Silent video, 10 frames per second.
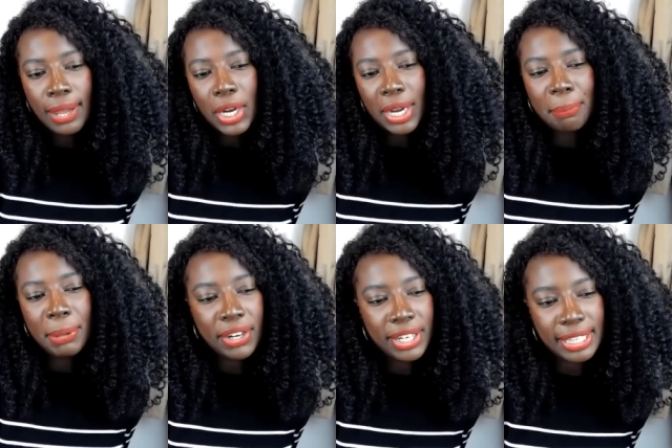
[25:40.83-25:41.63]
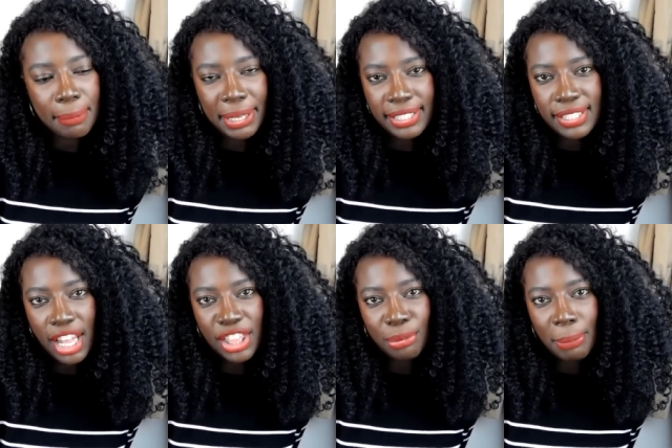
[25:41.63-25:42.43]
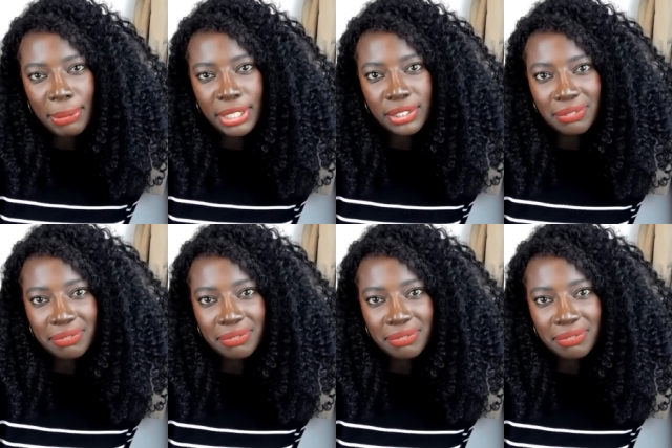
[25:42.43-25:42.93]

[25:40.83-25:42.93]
comparing them against other women.